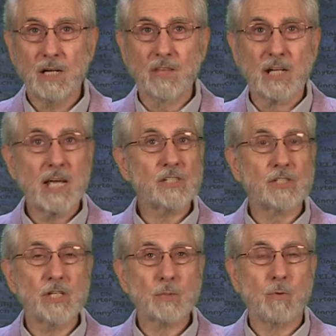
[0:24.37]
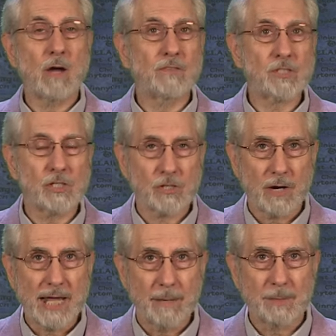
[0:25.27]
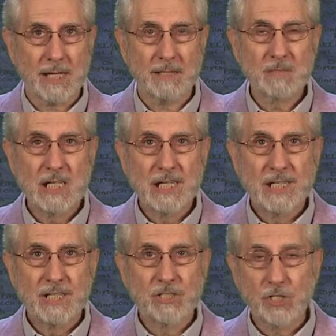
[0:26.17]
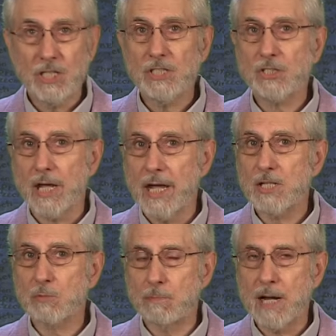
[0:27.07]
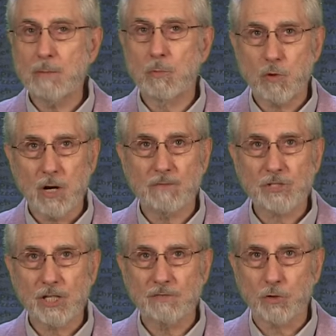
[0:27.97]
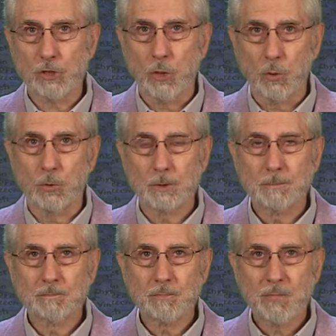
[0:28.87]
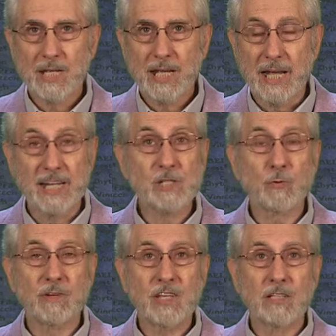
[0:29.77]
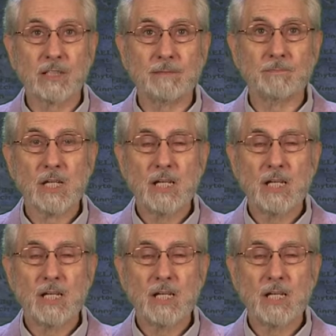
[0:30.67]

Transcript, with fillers: of the last days prophecies are happening, just as Bible prophecy foretold. And it's revealing.